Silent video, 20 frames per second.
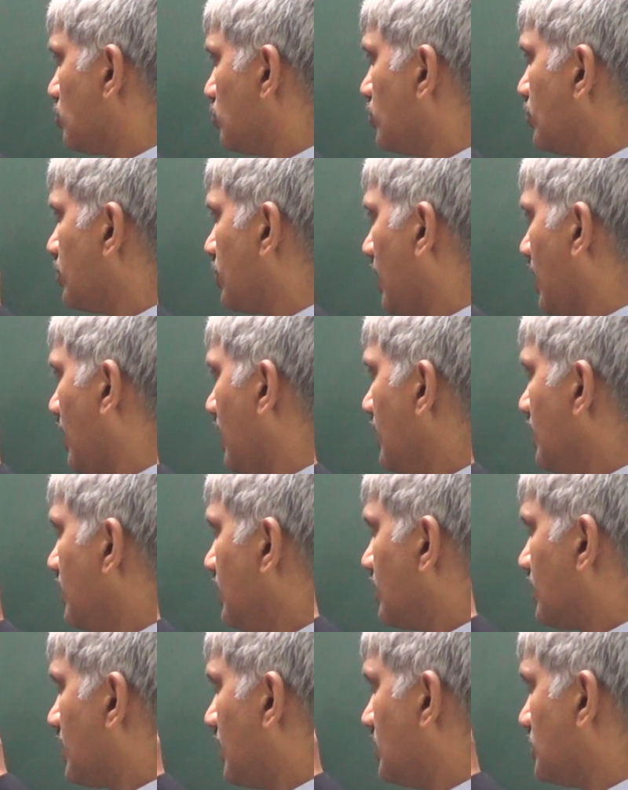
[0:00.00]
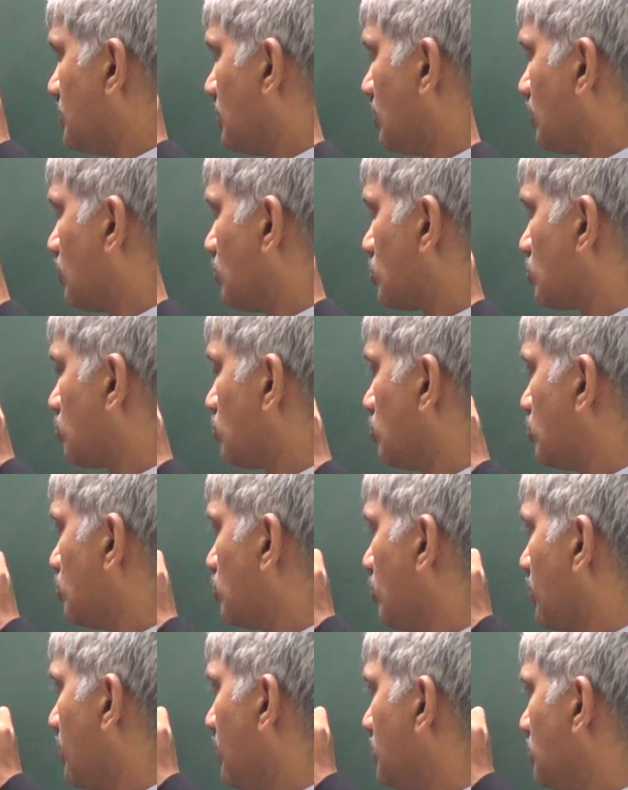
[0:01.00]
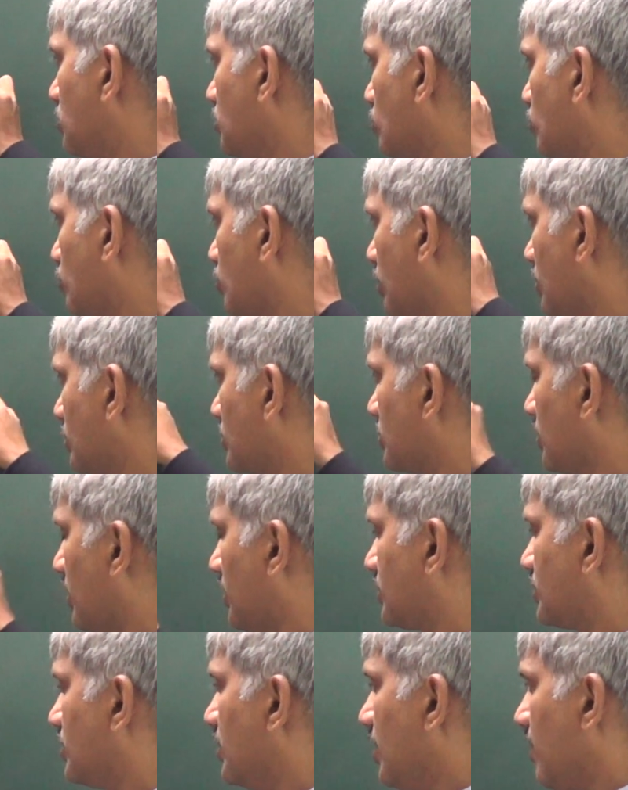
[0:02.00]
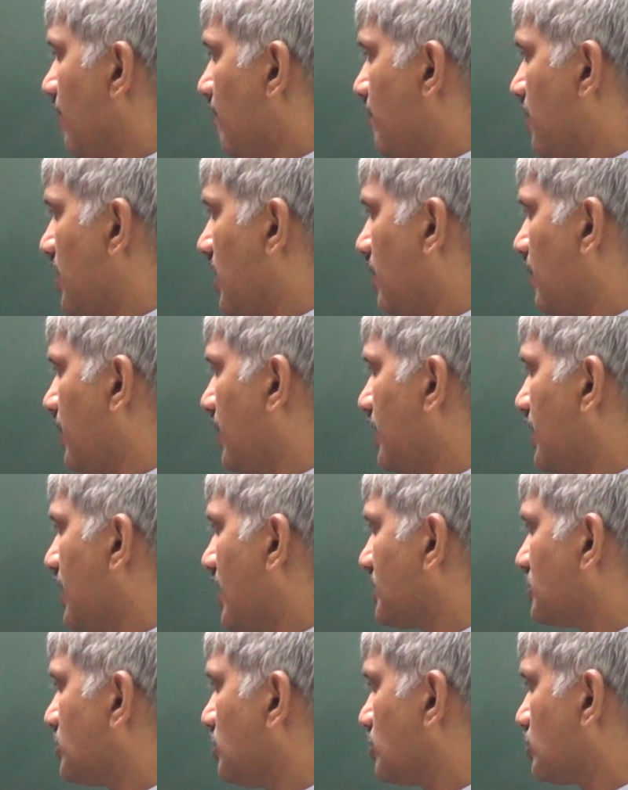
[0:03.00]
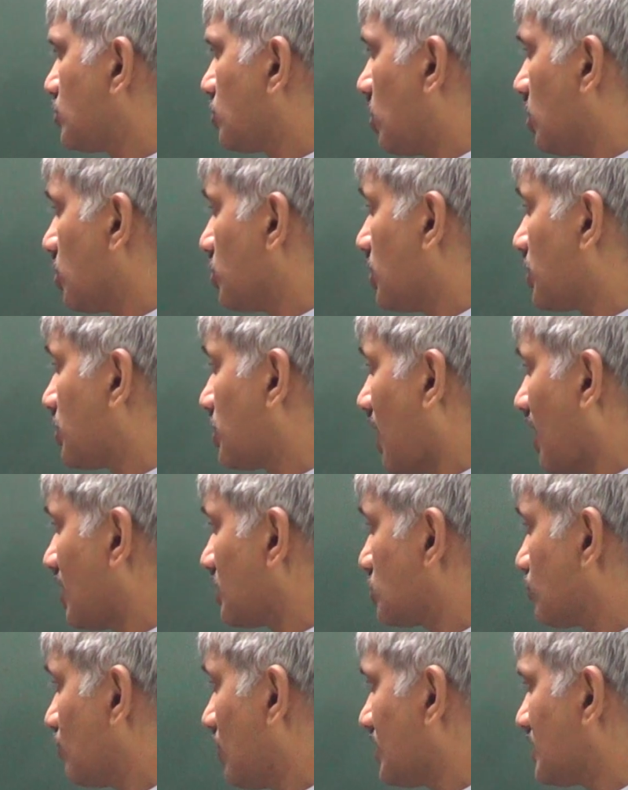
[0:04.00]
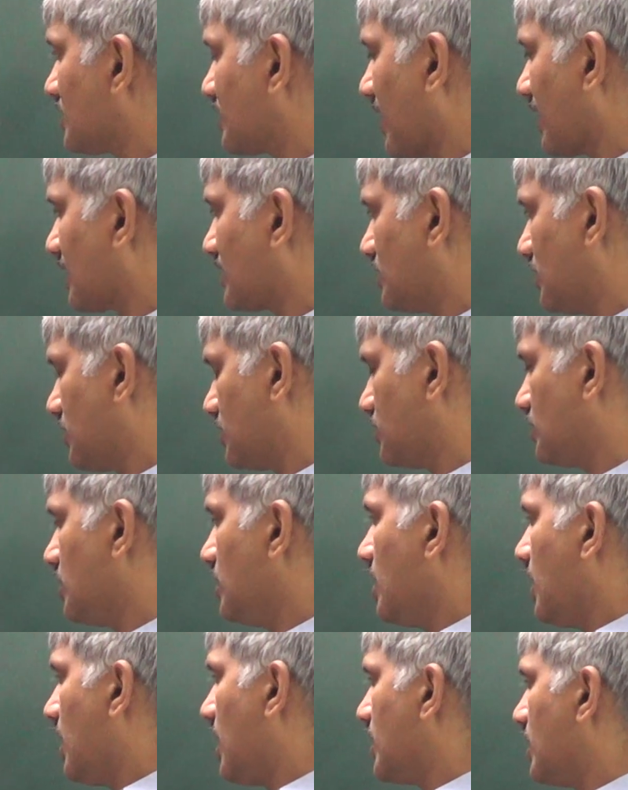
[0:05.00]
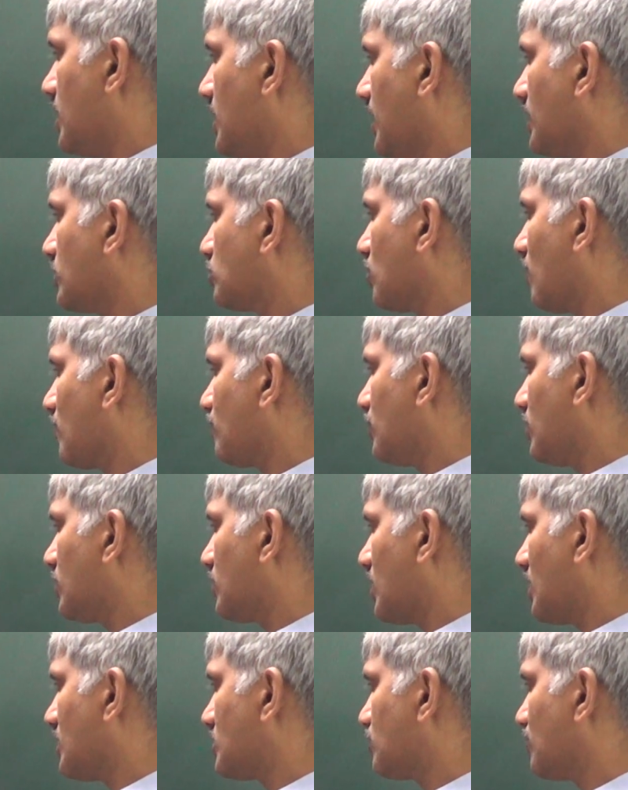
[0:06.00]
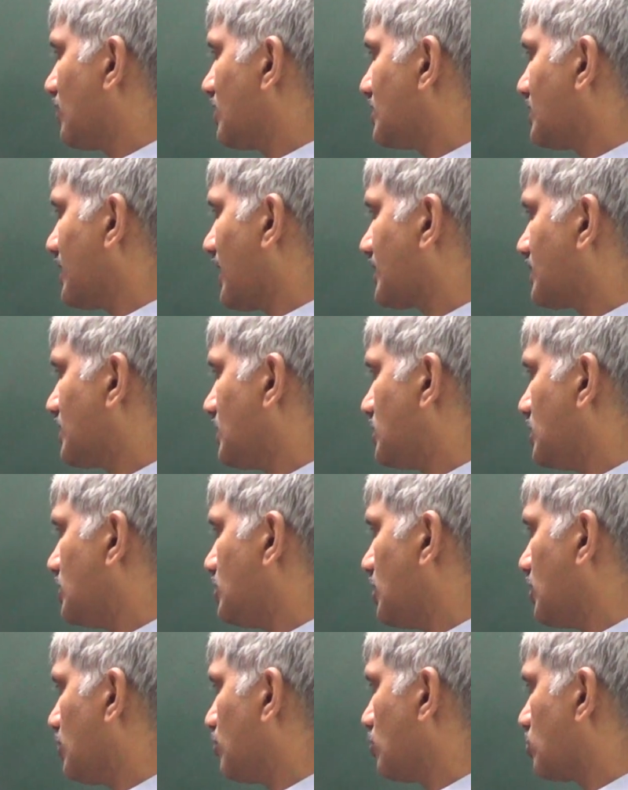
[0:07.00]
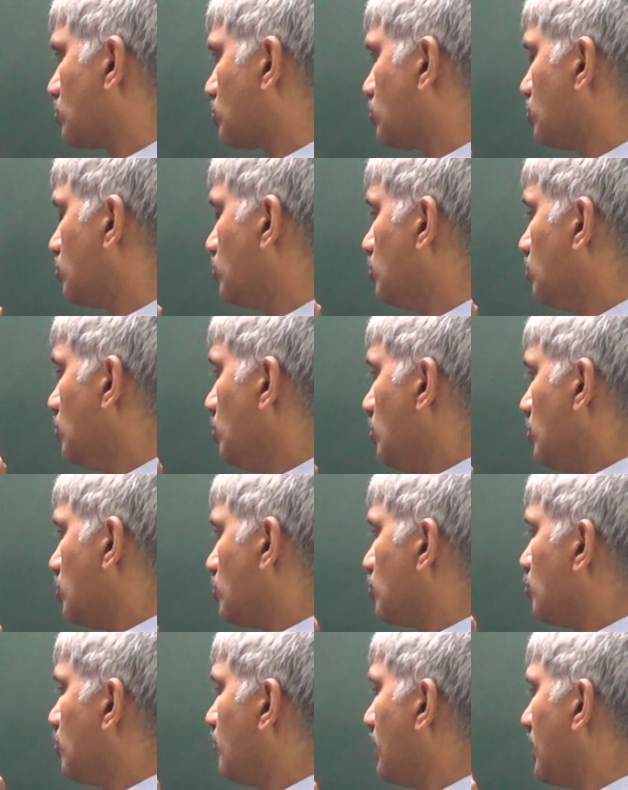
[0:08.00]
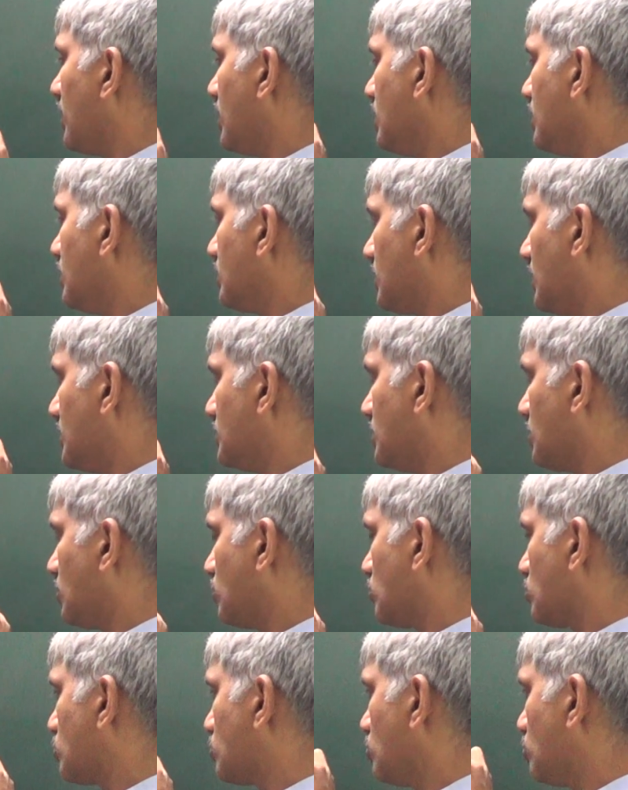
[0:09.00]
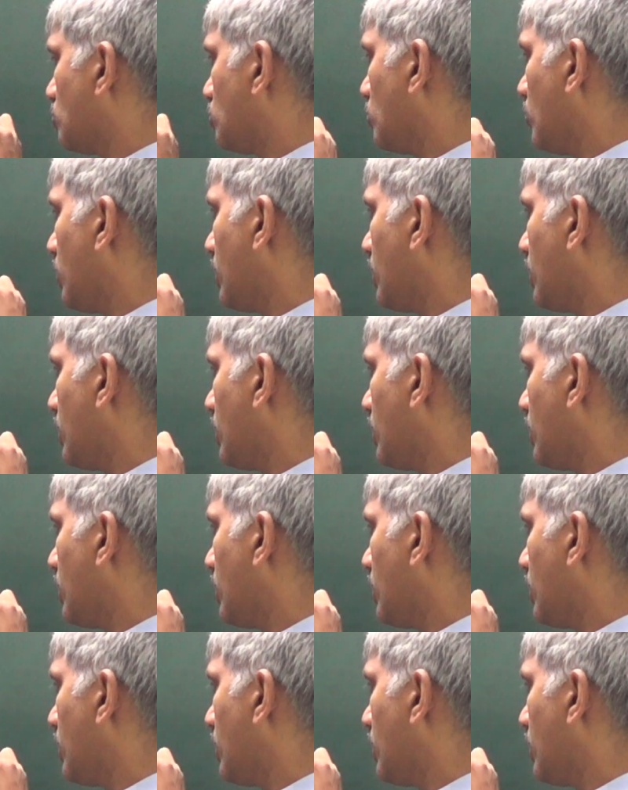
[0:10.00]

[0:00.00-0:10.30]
2a, that is equals to 2 into 3, 6. B dash is called the transverse axis, and the length of the transverse axis is equals to 2b, that is equals to 2